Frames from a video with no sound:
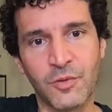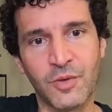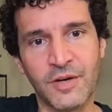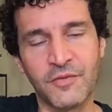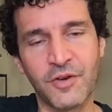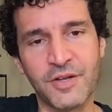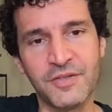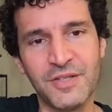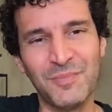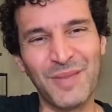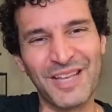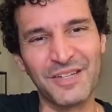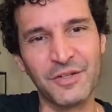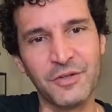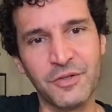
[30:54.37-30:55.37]
Whenever I see
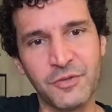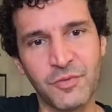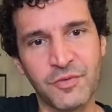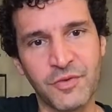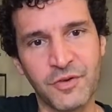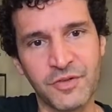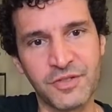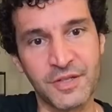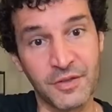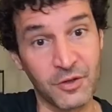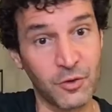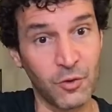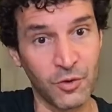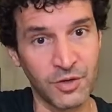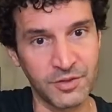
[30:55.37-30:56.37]
Pentacles reversed in the
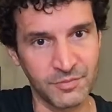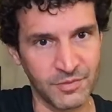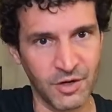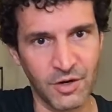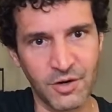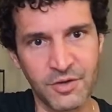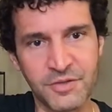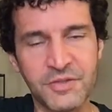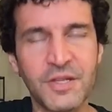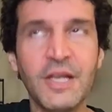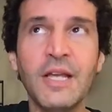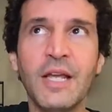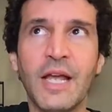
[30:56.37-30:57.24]
court cards,